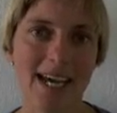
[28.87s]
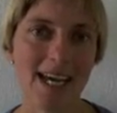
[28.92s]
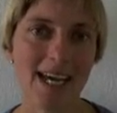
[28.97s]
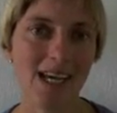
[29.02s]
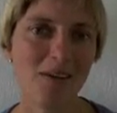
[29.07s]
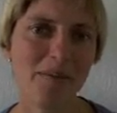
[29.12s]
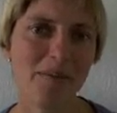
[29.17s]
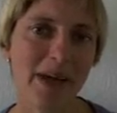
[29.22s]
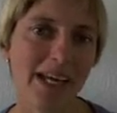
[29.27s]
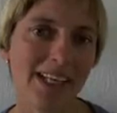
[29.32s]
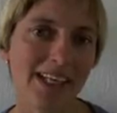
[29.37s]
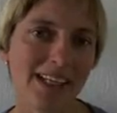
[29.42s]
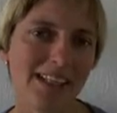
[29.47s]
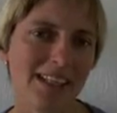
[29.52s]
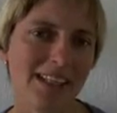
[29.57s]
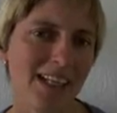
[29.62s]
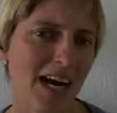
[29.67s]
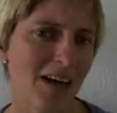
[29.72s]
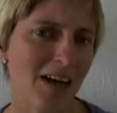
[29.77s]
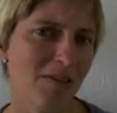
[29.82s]
it may
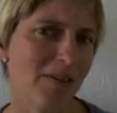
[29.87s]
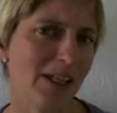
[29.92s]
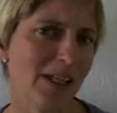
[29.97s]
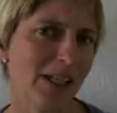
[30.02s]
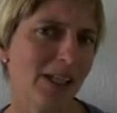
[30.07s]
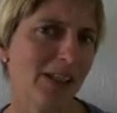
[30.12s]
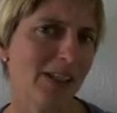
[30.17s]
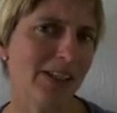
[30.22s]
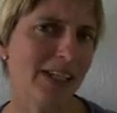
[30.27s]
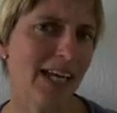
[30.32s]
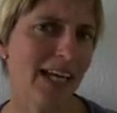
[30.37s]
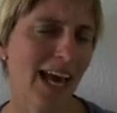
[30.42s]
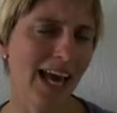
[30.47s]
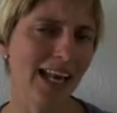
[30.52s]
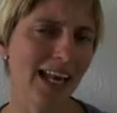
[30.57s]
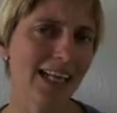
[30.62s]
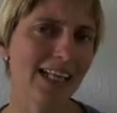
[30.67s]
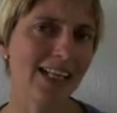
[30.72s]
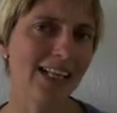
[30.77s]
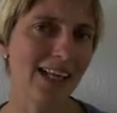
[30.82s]
not really look
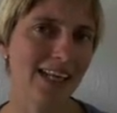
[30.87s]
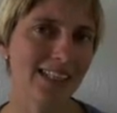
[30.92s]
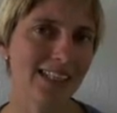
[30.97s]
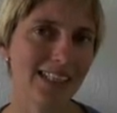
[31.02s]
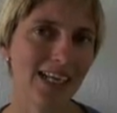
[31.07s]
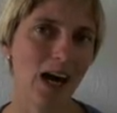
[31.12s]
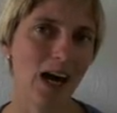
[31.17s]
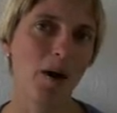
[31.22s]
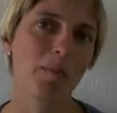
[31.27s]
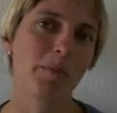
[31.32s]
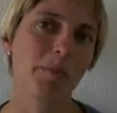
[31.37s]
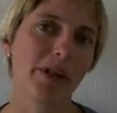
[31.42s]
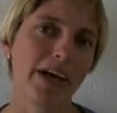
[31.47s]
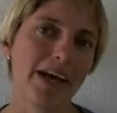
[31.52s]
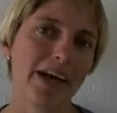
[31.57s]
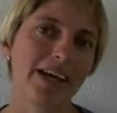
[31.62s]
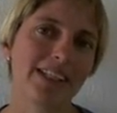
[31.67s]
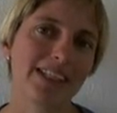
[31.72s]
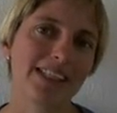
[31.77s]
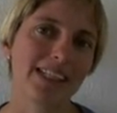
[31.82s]
any less
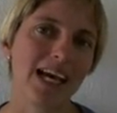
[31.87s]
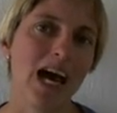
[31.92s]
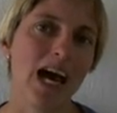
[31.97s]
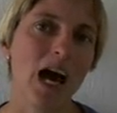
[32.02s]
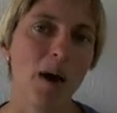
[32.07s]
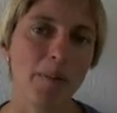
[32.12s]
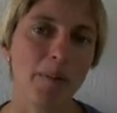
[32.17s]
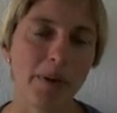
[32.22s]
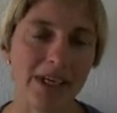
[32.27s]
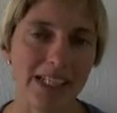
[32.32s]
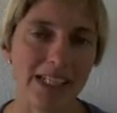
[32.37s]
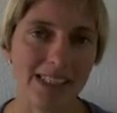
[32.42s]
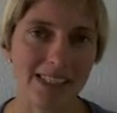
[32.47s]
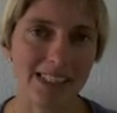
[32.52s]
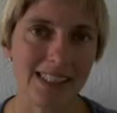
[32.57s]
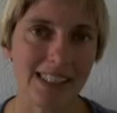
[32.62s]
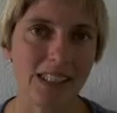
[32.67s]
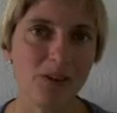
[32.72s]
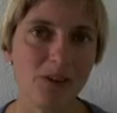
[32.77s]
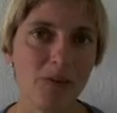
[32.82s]
complex, but
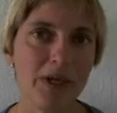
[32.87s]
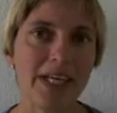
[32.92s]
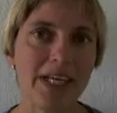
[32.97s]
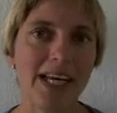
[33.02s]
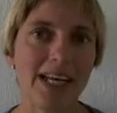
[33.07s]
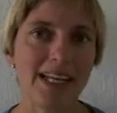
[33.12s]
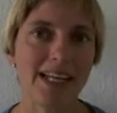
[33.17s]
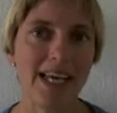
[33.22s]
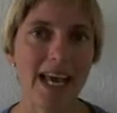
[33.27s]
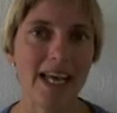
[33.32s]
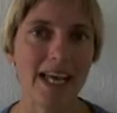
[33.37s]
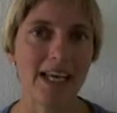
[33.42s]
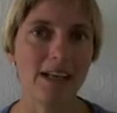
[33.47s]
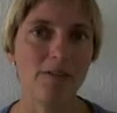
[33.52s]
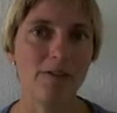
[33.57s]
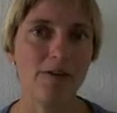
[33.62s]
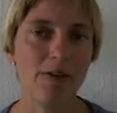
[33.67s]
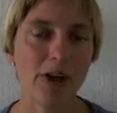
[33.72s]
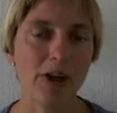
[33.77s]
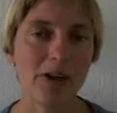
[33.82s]
indeed we can
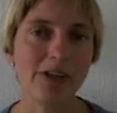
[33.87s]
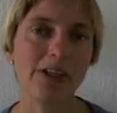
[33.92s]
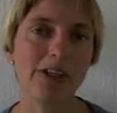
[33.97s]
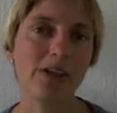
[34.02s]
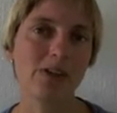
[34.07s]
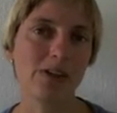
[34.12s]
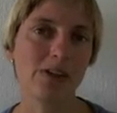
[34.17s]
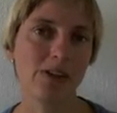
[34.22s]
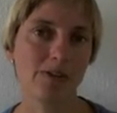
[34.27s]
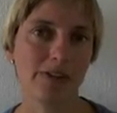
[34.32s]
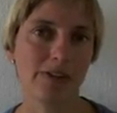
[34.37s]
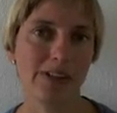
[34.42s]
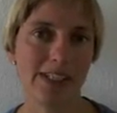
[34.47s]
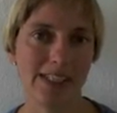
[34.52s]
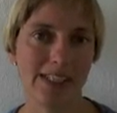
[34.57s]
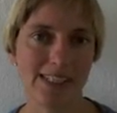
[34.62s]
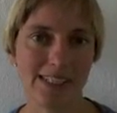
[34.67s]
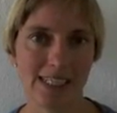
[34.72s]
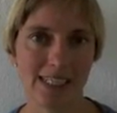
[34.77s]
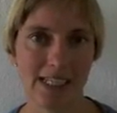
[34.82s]
gain very useful
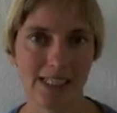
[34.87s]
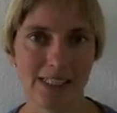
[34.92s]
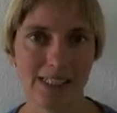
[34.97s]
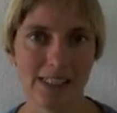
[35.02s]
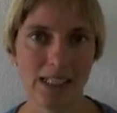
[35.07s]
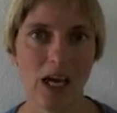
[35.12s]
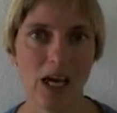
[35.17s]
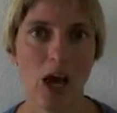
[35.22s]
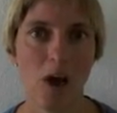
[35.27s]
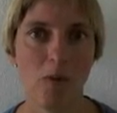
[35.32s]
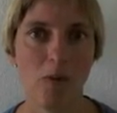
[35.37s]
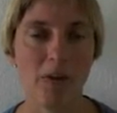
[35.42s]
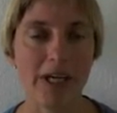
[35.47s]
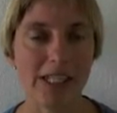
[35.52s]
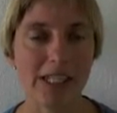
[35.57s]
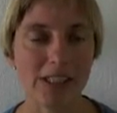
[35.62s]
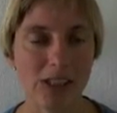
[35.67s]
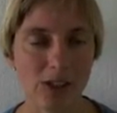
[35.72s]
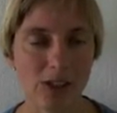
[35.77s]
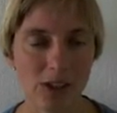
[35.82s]
insights. We
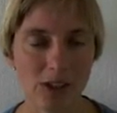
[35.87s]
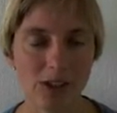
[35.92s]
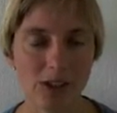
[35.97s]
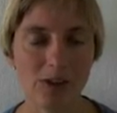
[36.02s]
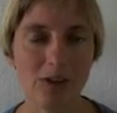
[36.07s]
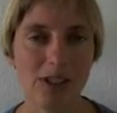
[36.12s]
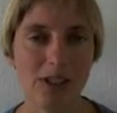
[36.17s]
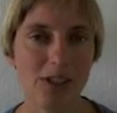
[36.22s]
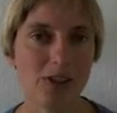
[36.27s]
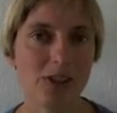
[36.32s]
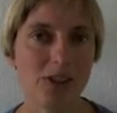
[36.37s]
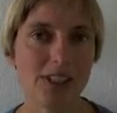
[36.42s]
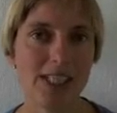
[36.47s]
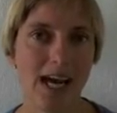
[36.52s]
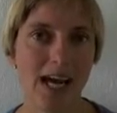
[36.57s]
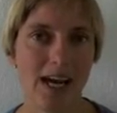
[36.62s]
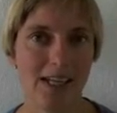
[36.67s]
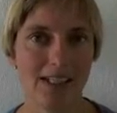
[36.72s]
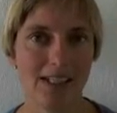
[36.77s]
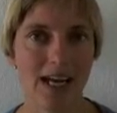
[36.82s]
can start to
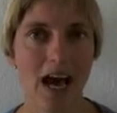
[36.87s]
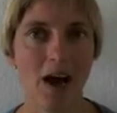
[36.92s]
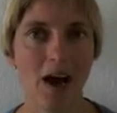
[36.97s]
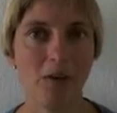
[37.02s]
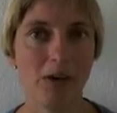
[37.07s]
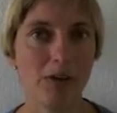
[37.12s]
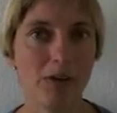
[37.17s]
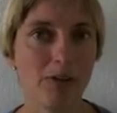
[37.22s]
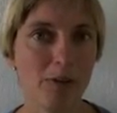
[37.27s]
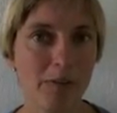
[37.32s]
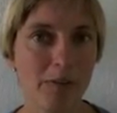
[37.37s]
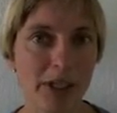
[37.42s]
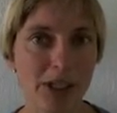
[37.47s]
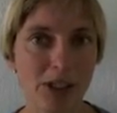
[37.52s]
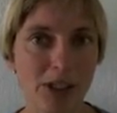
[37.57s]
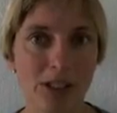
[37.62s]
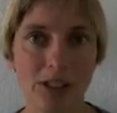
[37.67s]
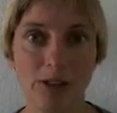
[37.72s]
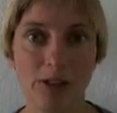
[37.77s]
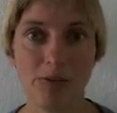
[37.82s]
understand how
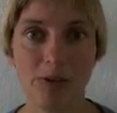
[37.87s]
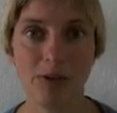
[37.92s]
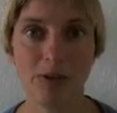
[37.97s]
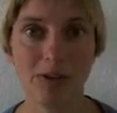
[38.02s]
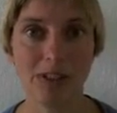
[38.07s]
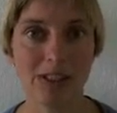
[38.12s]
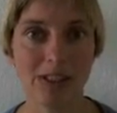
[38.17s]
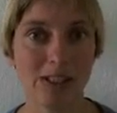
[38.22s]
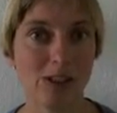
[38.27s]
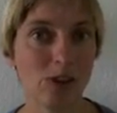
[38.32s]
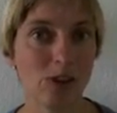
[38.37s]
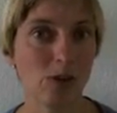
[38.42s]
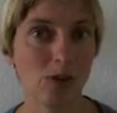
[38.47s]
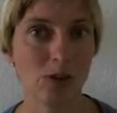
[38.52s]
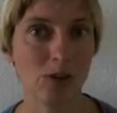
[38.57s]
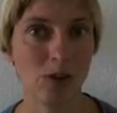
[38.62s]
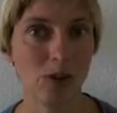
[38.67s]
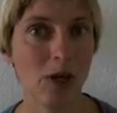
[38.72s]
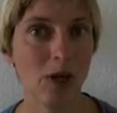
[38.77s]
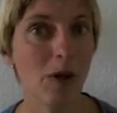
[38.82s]
information diffuses in
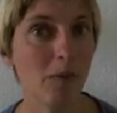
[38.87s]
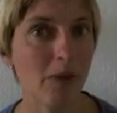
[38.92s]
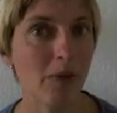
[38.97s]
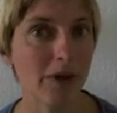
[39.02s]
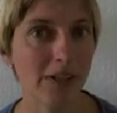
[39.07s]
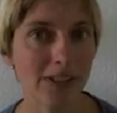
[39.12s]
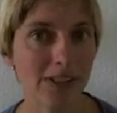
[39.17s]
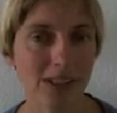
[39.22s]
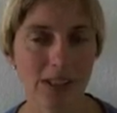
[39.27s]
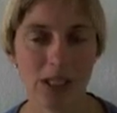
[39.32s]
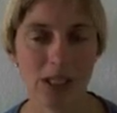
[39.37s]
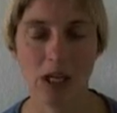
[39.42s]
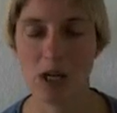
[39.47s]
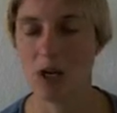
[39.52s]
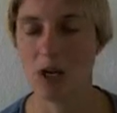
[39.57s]
social networks.